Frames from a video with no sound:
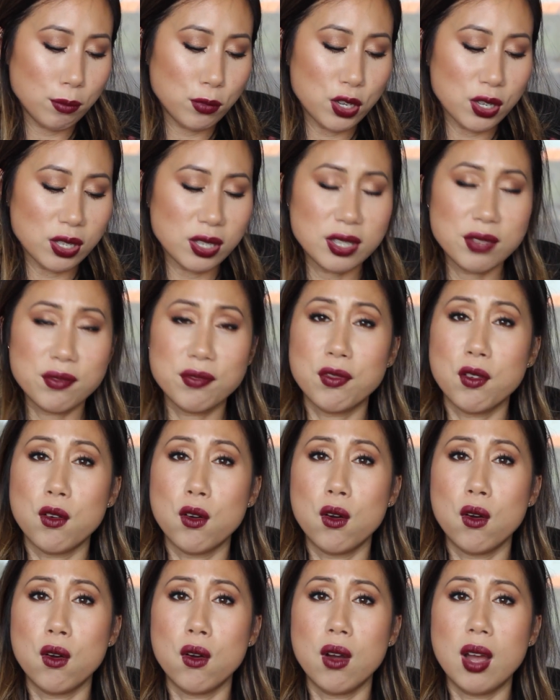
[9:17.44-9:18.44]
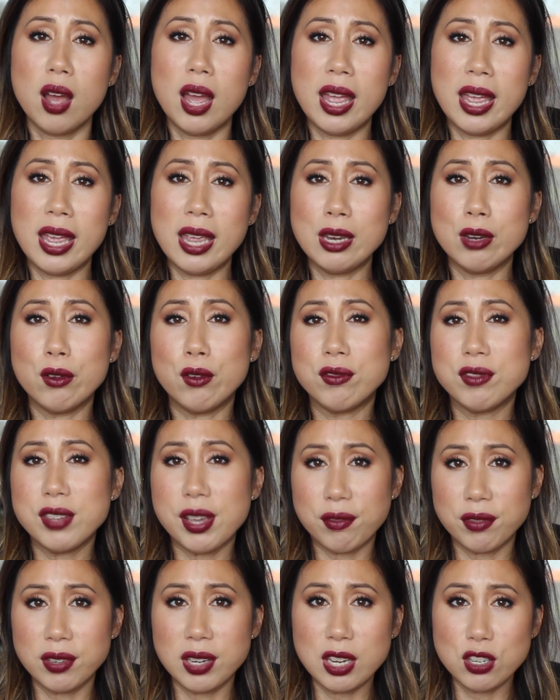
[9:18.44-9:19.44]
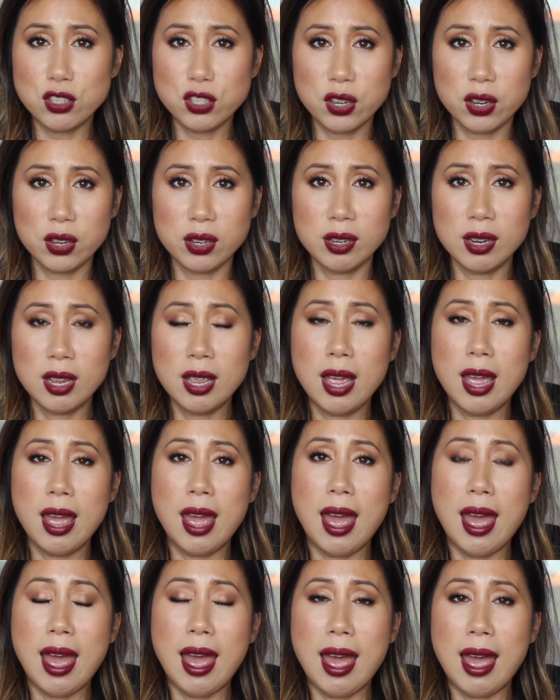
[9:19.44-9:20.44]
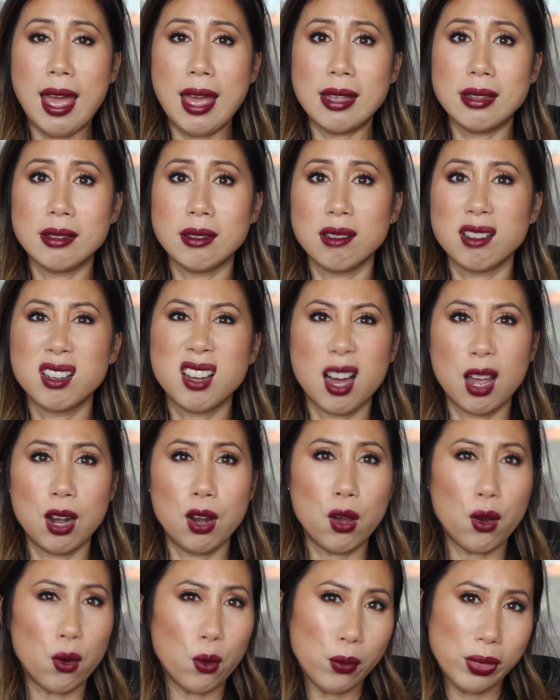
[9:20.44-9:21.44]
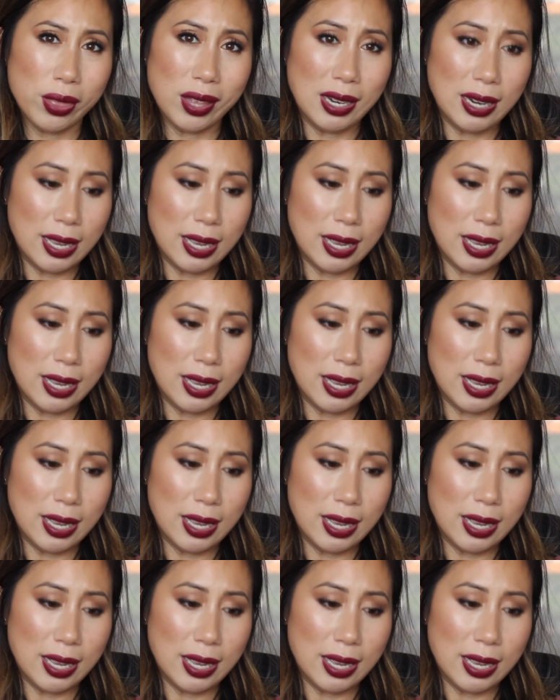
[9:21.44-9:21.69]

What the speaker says: just for a hint of definition and colour on the